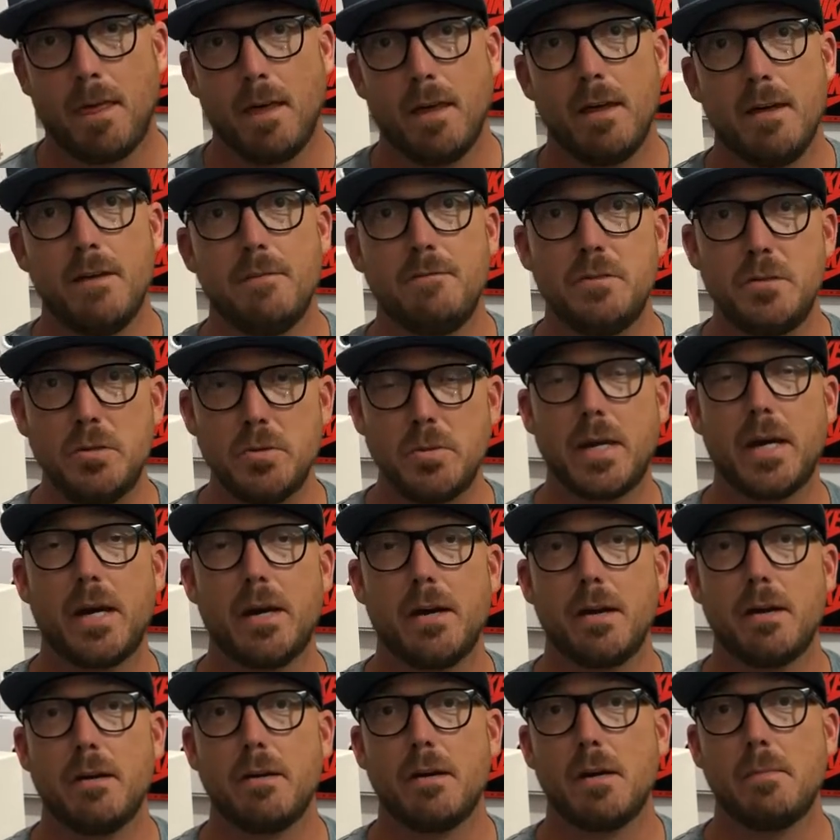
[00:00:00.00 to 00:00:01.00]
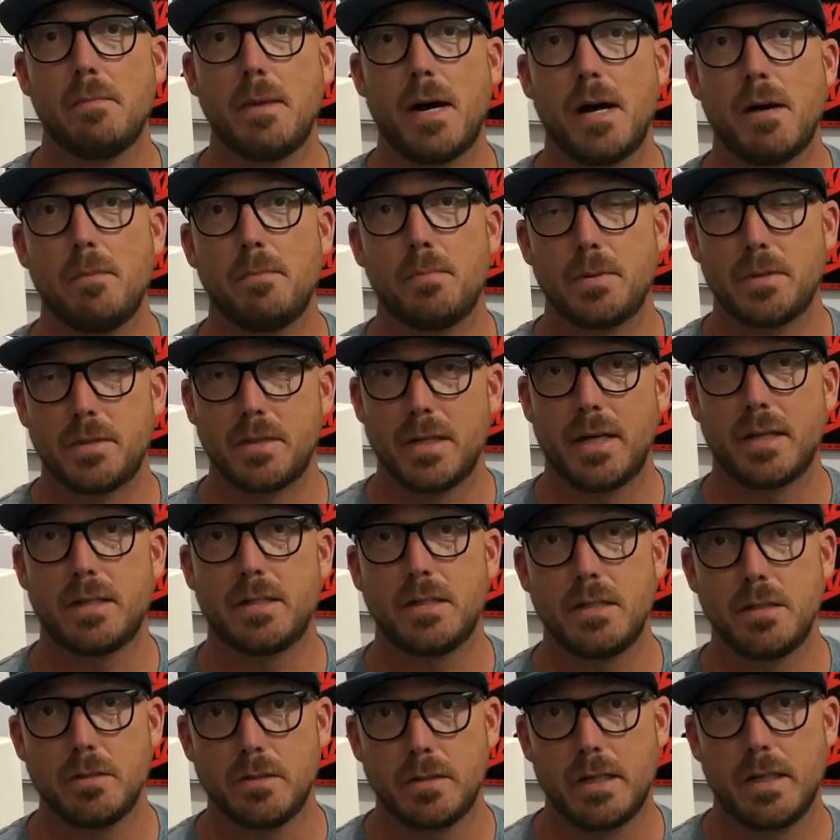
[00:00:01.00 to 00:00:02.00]
If you care about
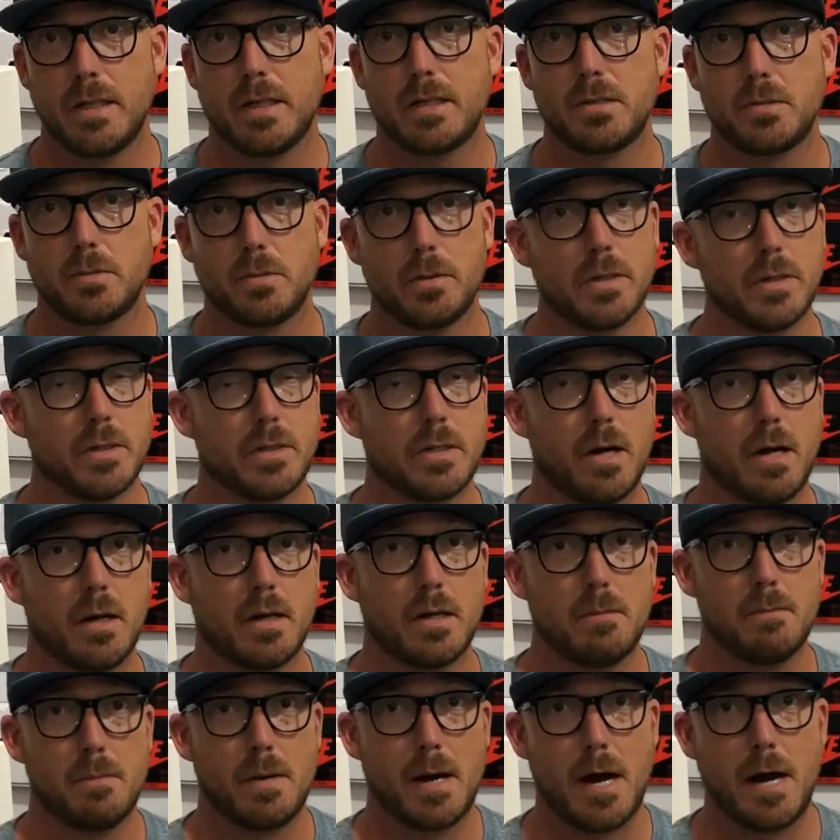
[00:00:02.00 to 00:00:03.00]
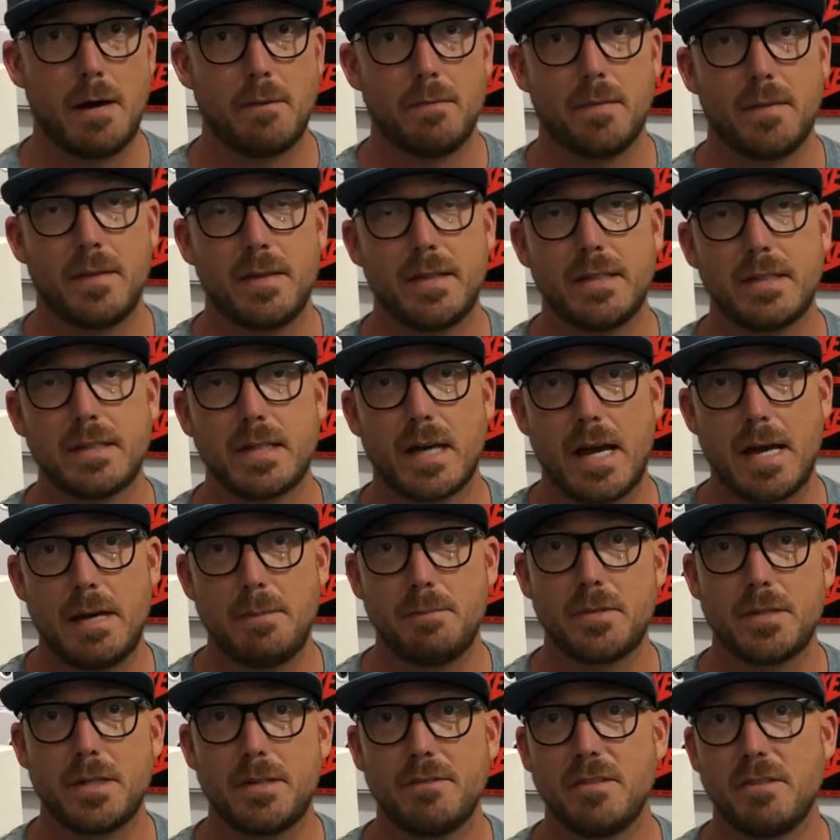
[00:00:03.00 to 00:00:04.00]
protecting your kicks, we're going to talk about the
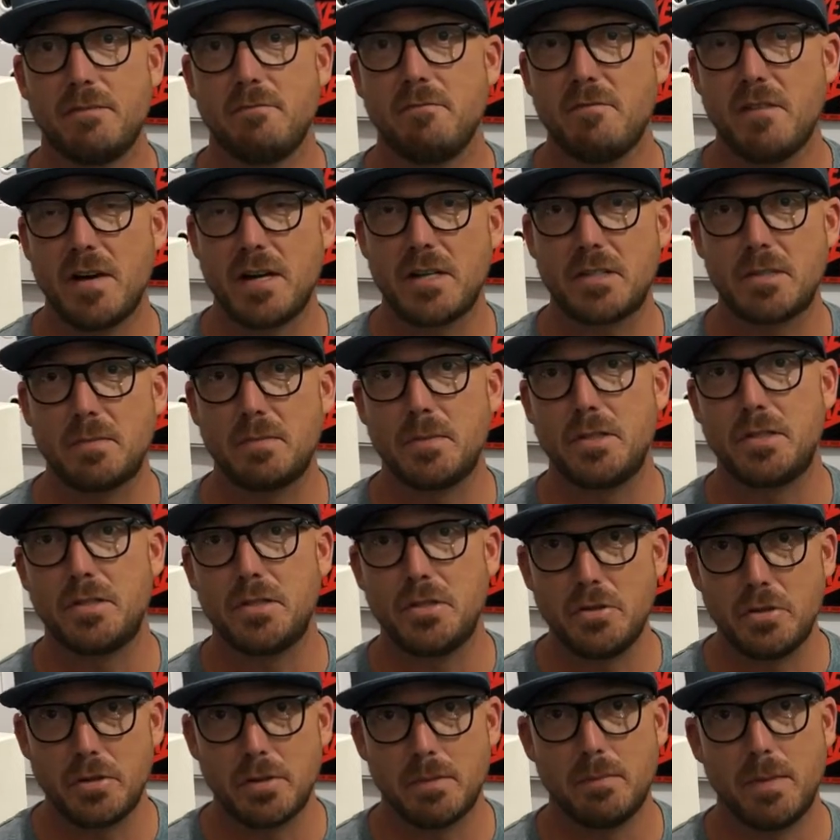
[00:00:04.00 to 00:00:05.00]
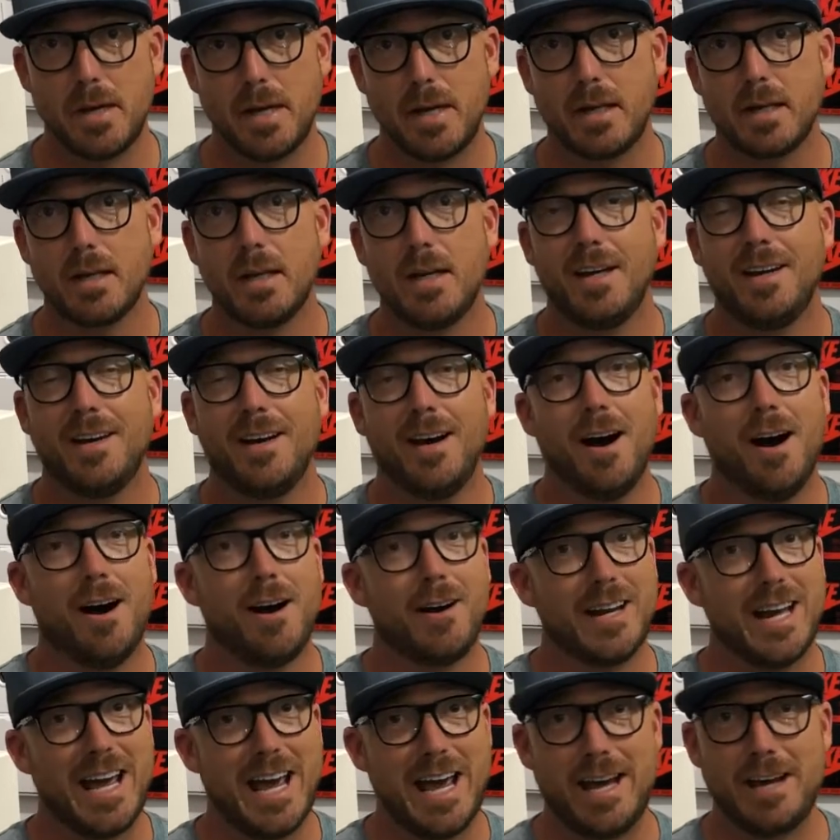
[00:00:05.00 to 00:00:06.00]
types of investments you can make
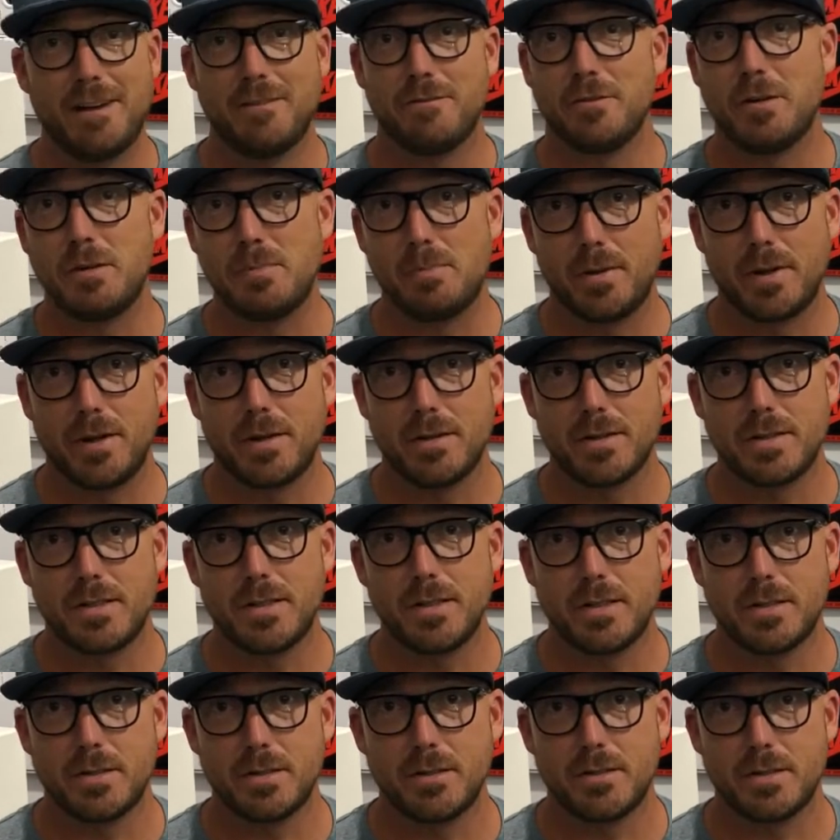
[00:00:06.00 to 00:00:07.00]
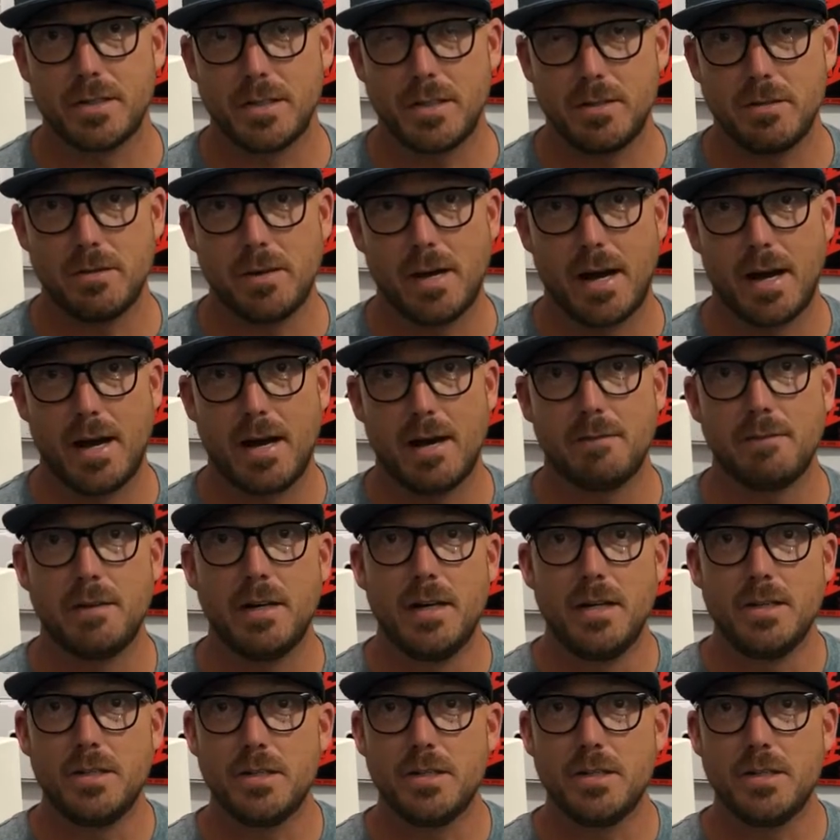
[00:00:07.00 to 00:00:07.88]
on every pair of sneakers that you have.